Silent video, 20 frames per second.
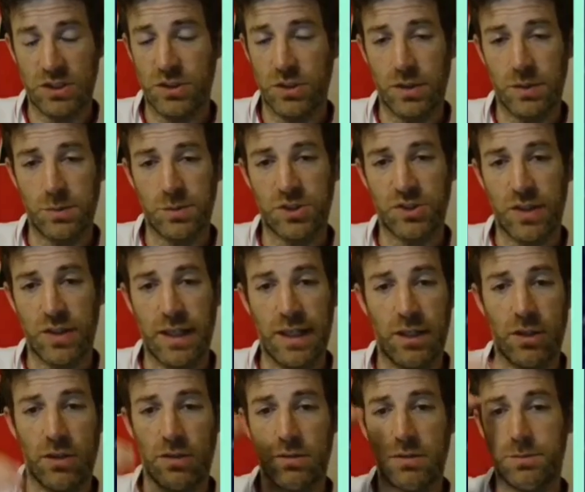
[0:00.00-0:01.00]
took him straight
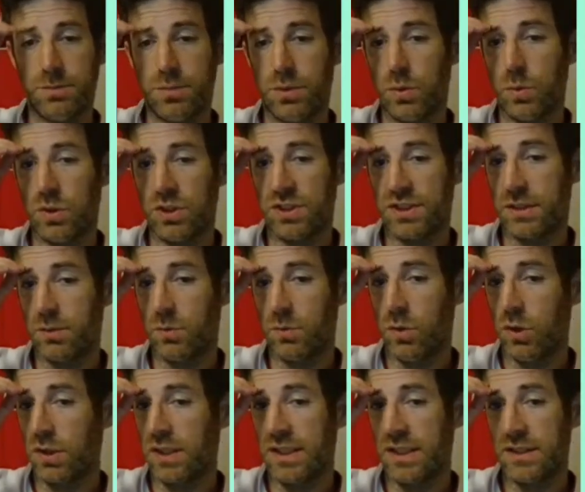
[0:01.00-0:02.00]
out and put
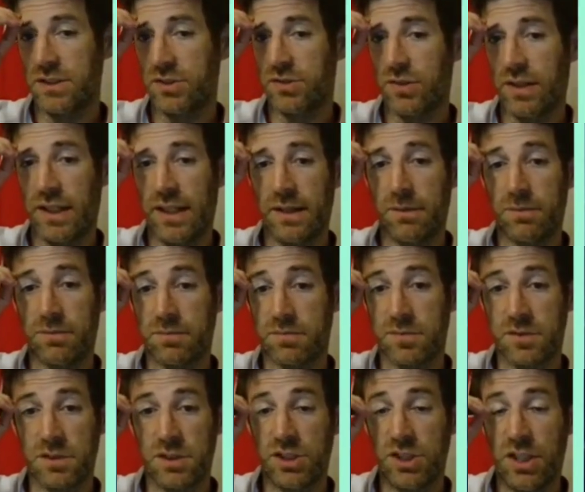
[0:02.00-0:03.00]
Watkins straight in,
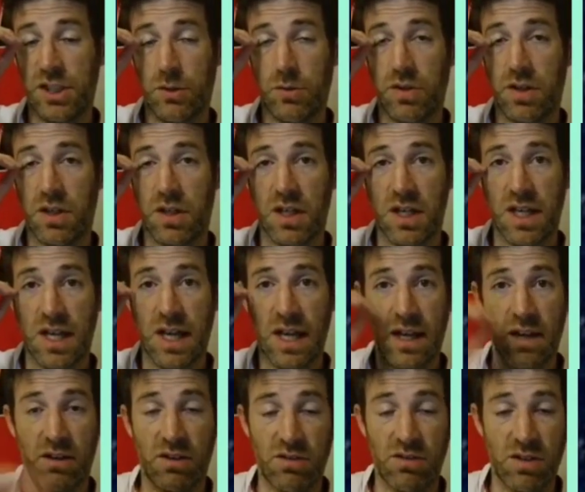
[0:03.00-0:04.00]
because you know what you're going to get
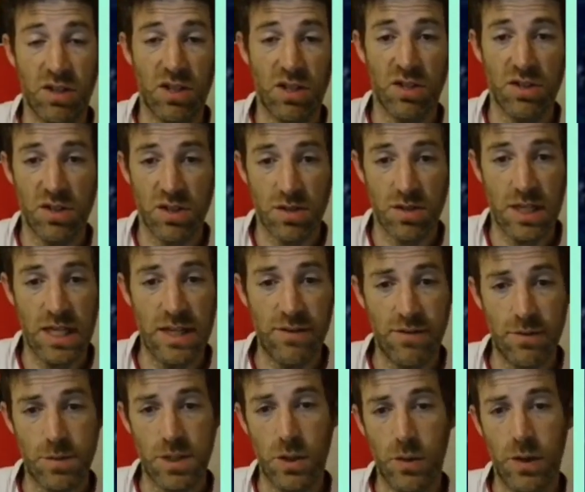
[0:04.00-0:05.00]
and you can just leave
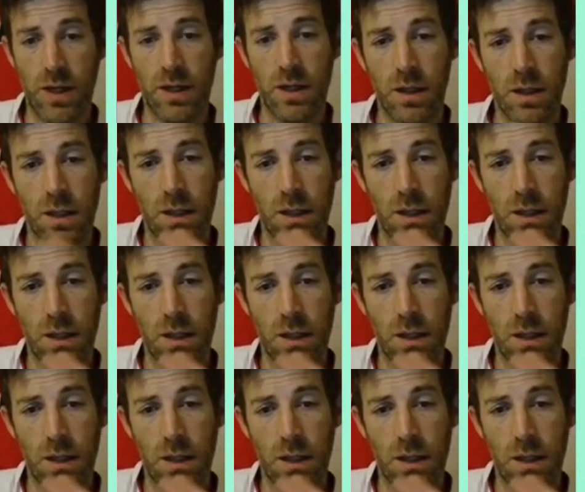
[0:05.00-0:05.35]
him to it.